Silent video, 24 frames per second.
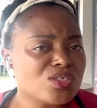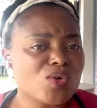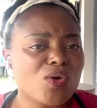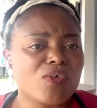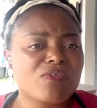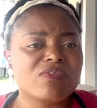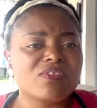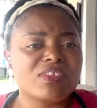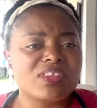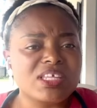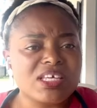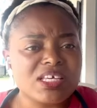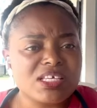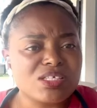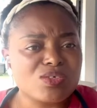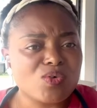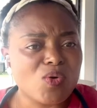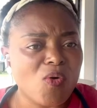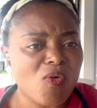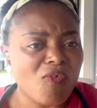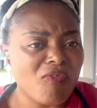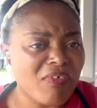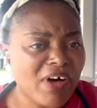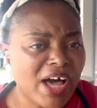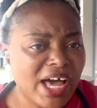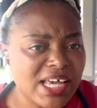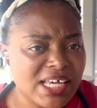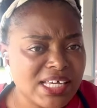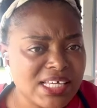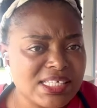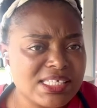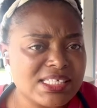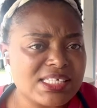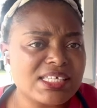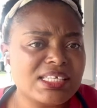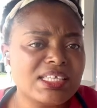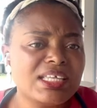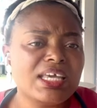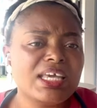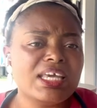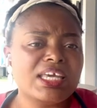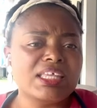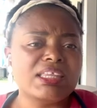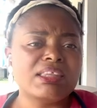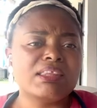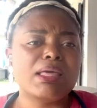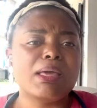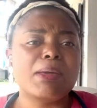of this overheating
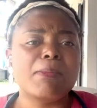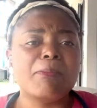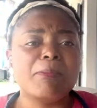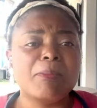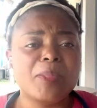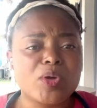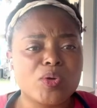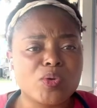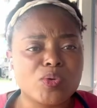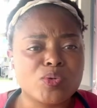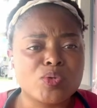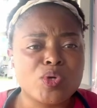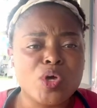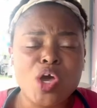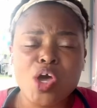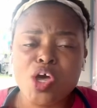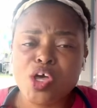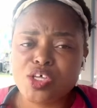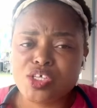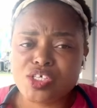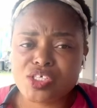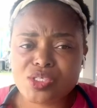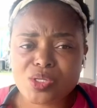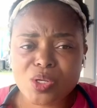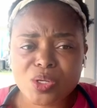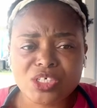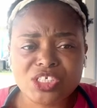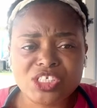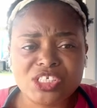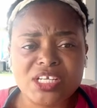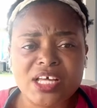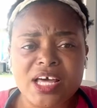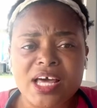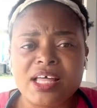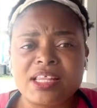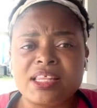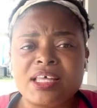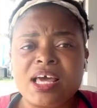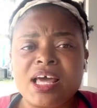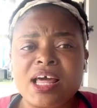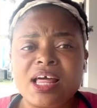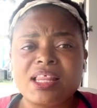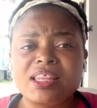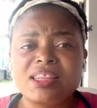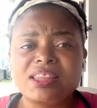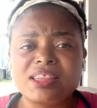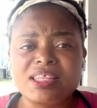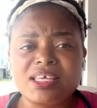in a male, such that
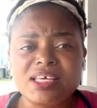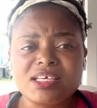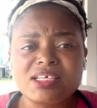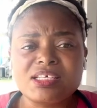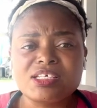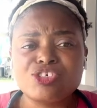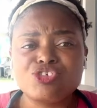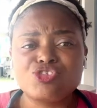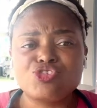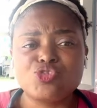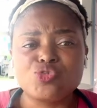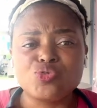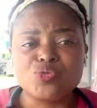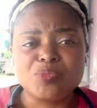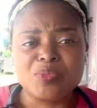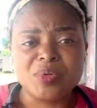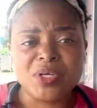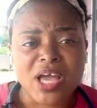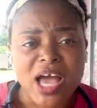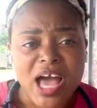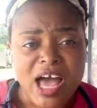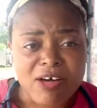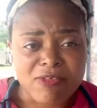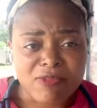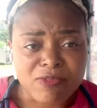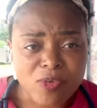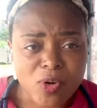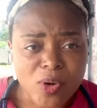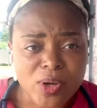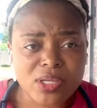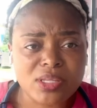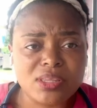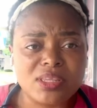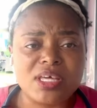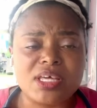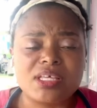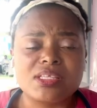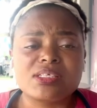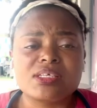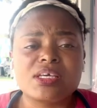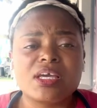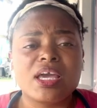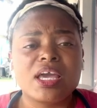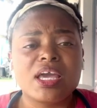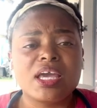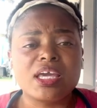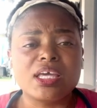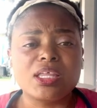this should be avoided
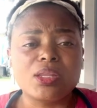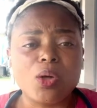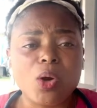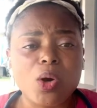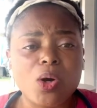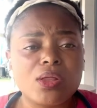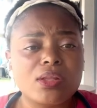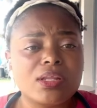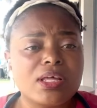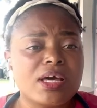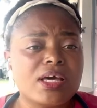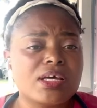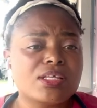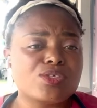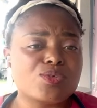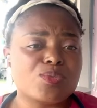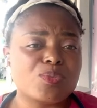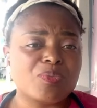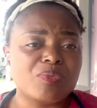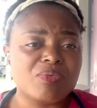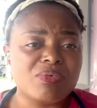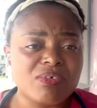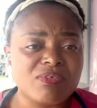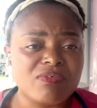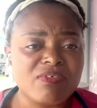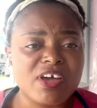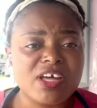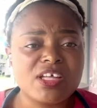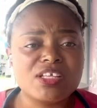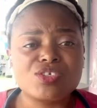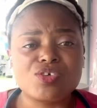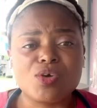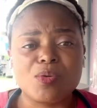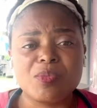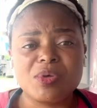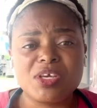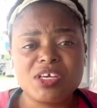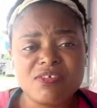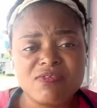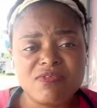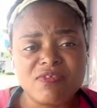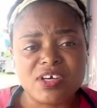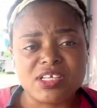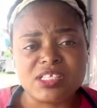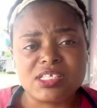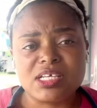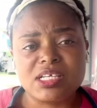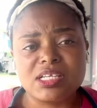in order to prevent some
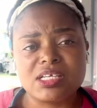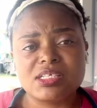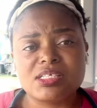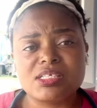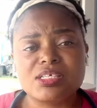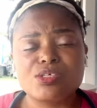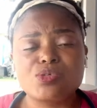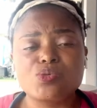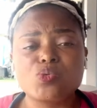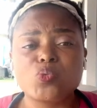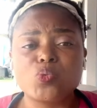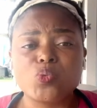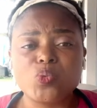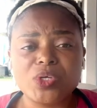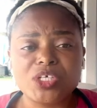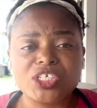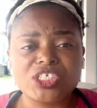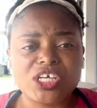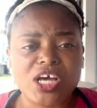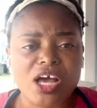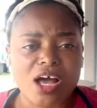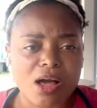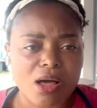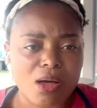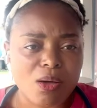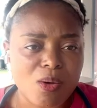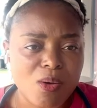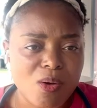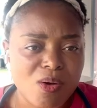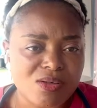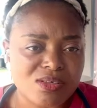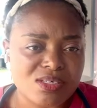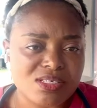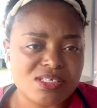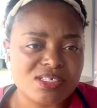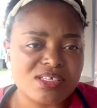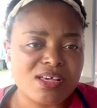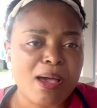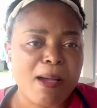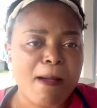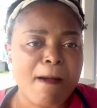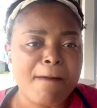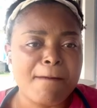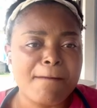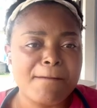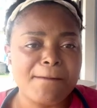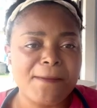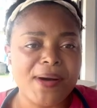infertilities which are caused
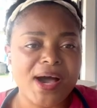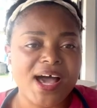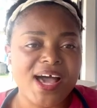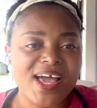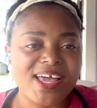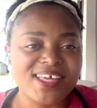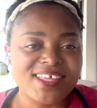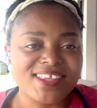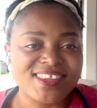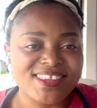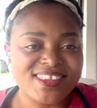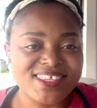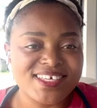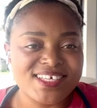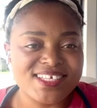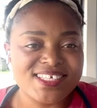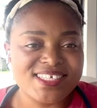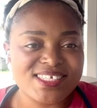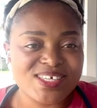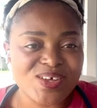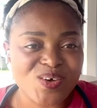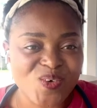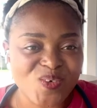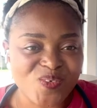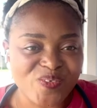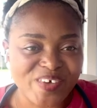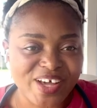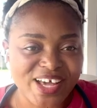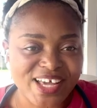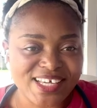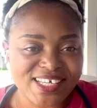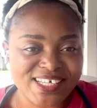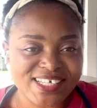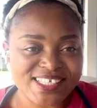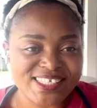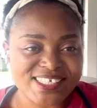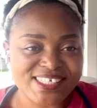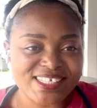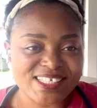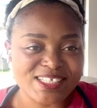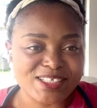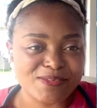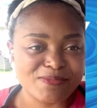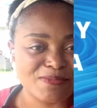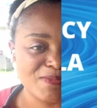by this overheating.